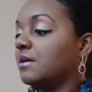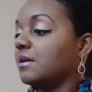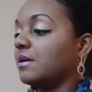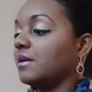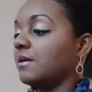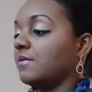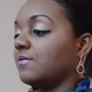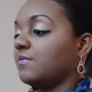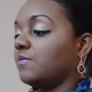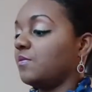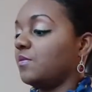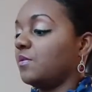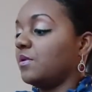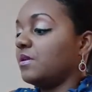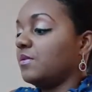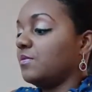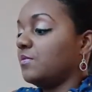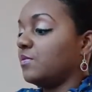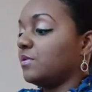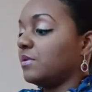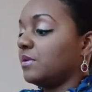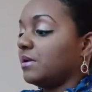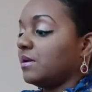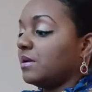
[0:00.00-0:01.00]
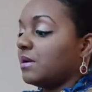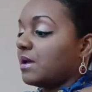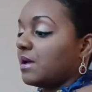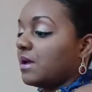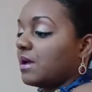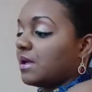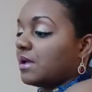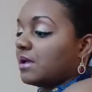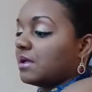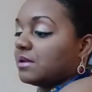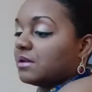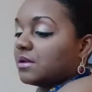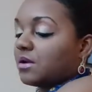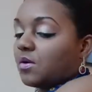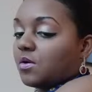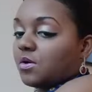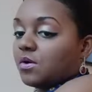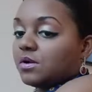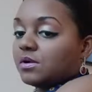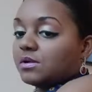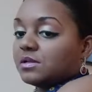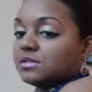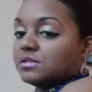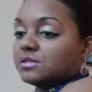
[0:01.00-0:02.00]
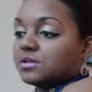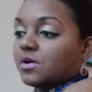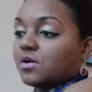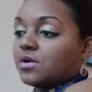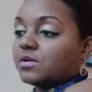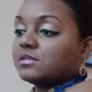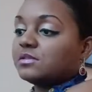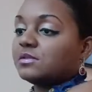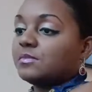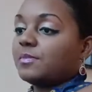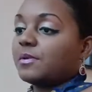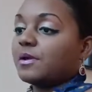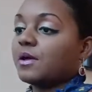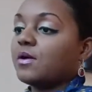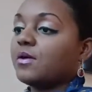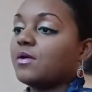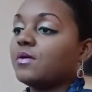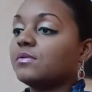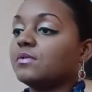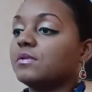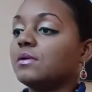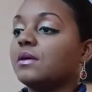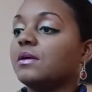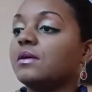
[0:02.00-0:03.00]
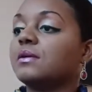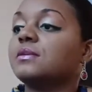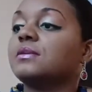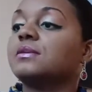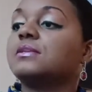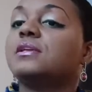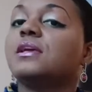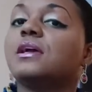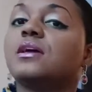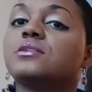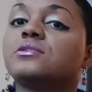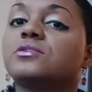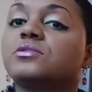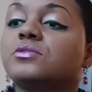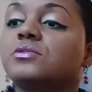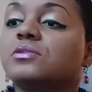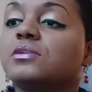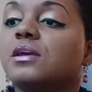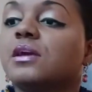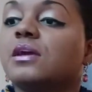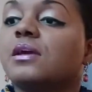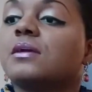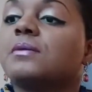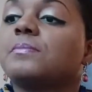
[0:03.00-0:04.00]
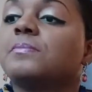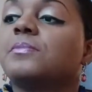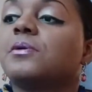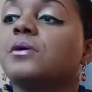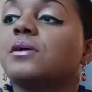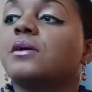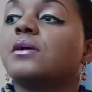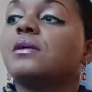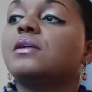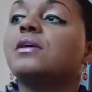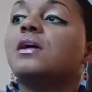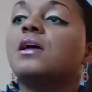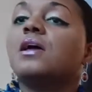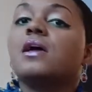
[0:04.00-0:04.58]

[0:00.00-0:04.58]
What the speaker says: of what we had already talked about yesterday, but